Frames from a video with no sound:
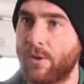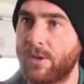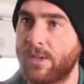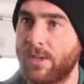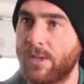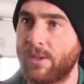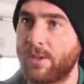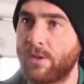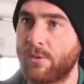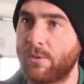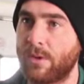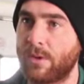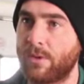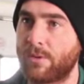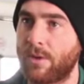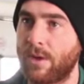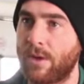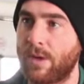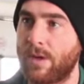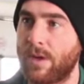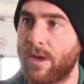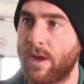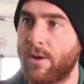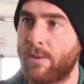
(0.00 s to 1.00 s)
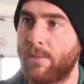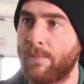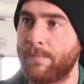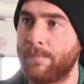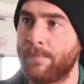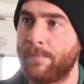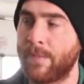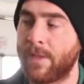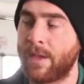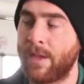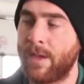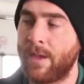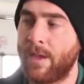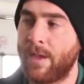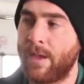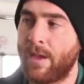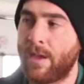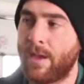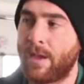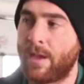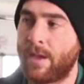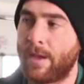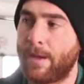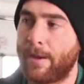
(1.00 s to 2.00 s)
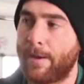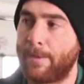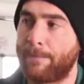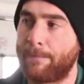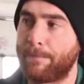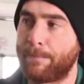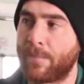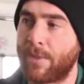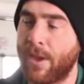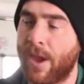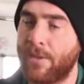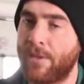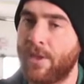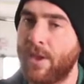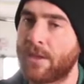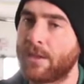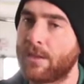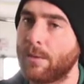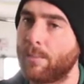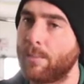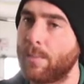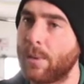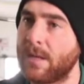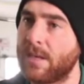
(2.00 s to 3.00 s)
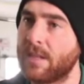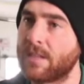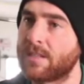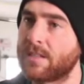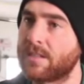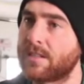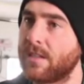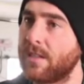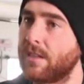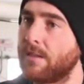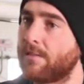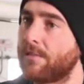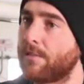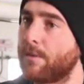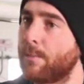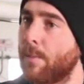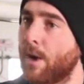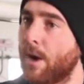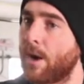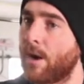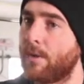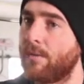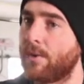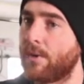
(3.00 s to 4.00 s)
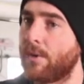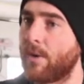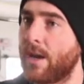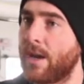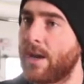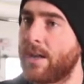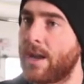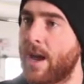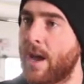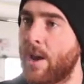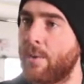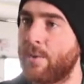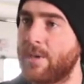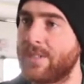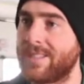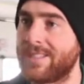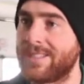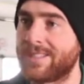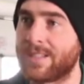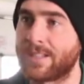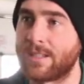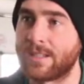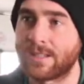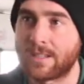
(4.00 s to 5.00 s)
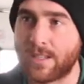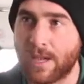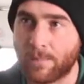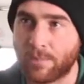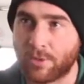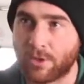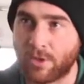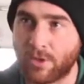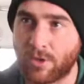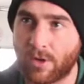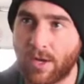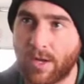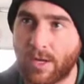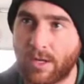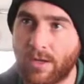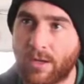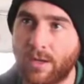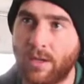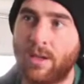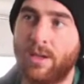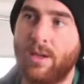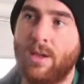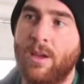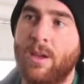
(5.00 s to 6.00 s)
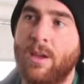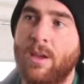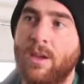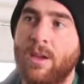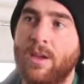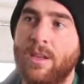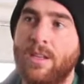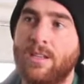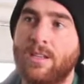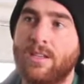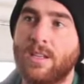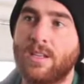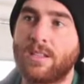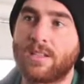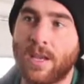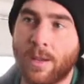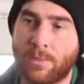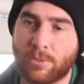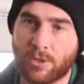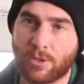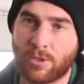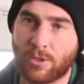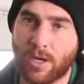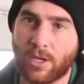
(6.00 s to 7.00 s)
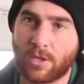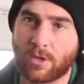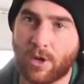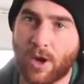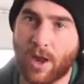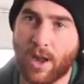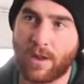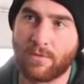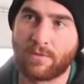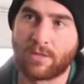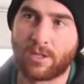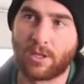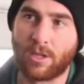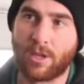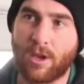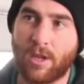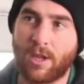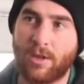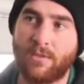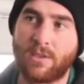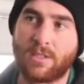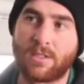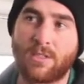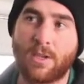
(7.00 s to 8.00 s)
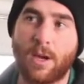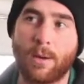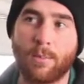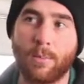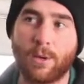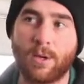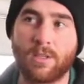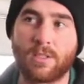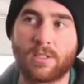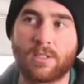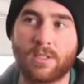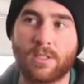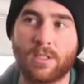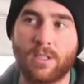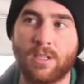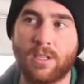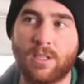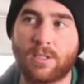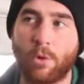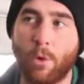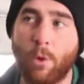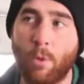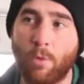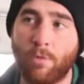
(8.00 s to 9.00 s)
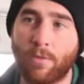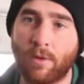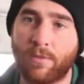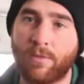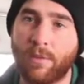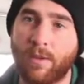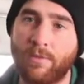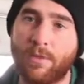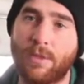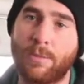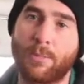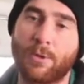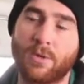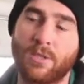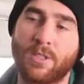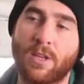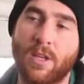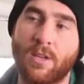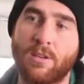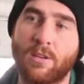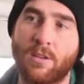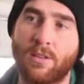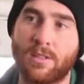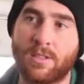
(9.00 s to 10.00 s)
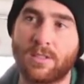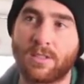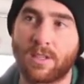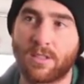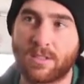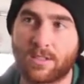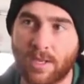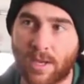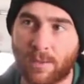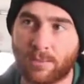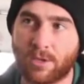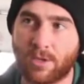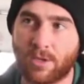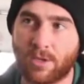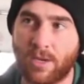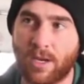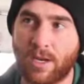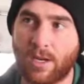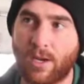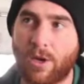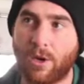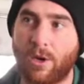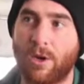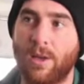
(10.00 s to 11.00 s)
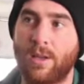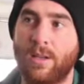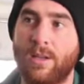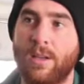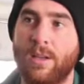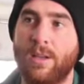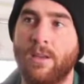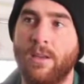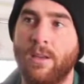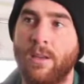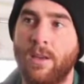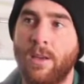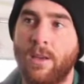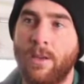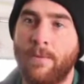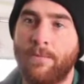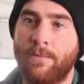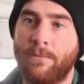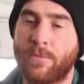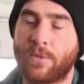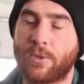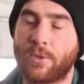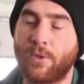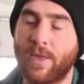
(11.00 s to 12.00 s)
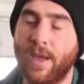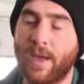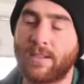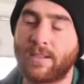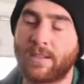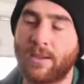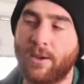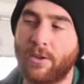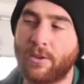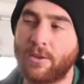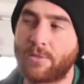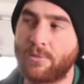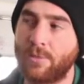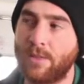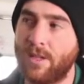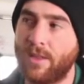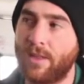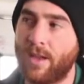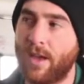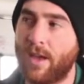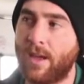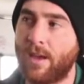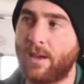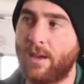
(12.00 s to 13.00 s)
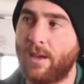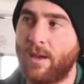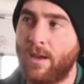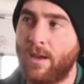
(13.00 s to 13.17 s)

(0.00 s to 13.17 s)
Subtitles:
dealing with right now. I think the biggest thing for Marvin right now is his conception rate. His conception rate drives a lot of his numbers. He's over 50% on his conception rate currently. So that tells me that